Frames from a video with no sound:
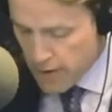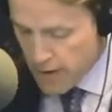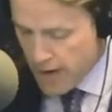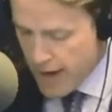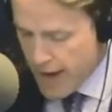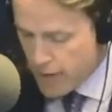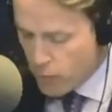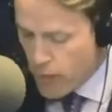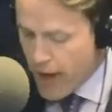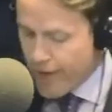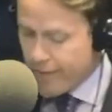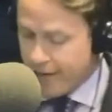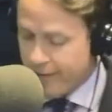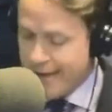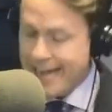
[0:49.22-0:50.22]
And we
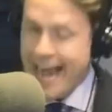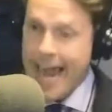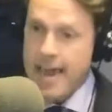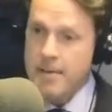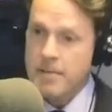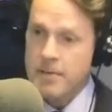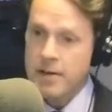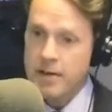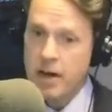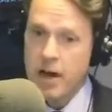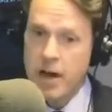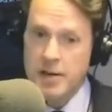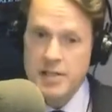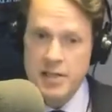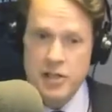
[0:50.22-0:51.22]
haven't even named
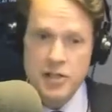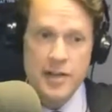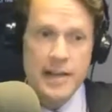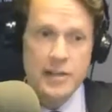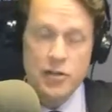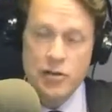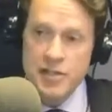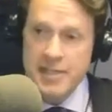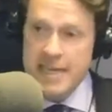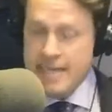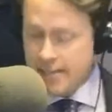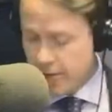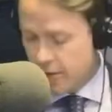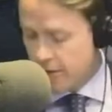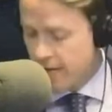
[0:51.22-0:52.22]
uh, such things or
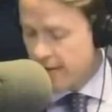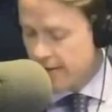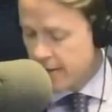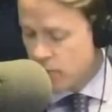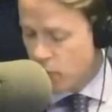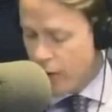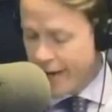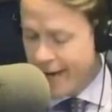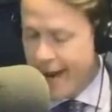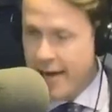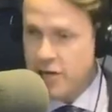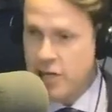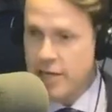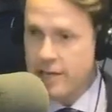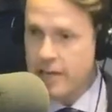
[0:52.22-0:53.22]
seen such things as
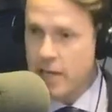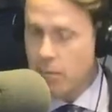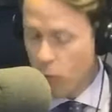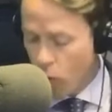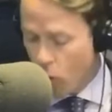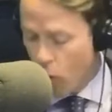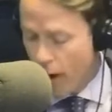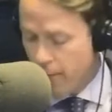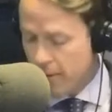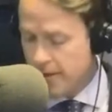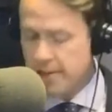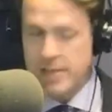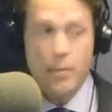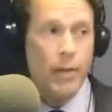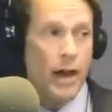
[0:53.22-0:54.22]
radiation, chemical
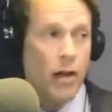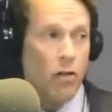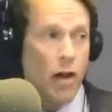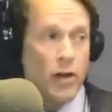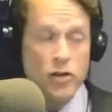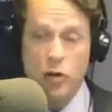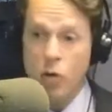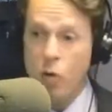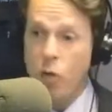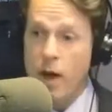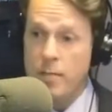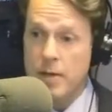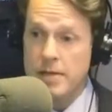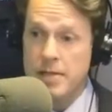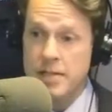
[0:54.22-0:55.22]
weapons, and biological
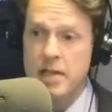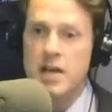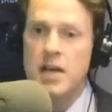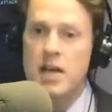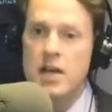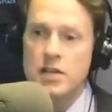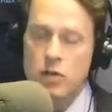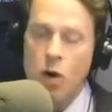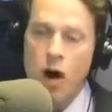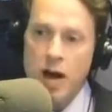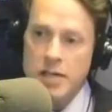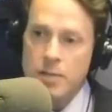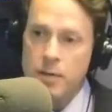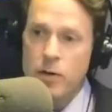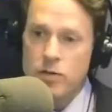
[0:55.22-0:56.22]
weapons. So
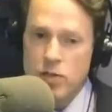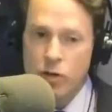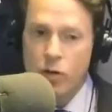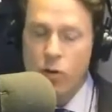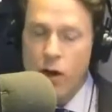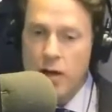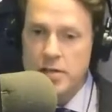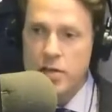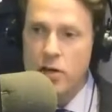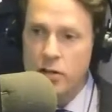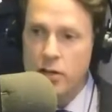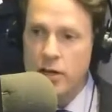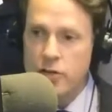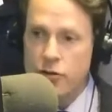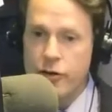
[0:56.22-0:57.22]
hospitals across our
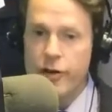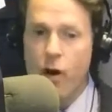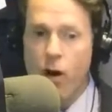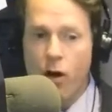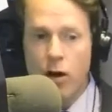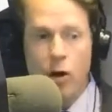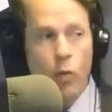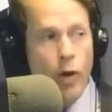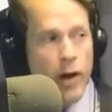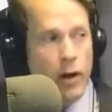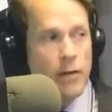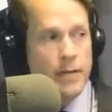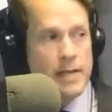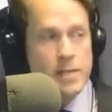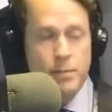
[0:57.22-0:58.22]
country are aware of these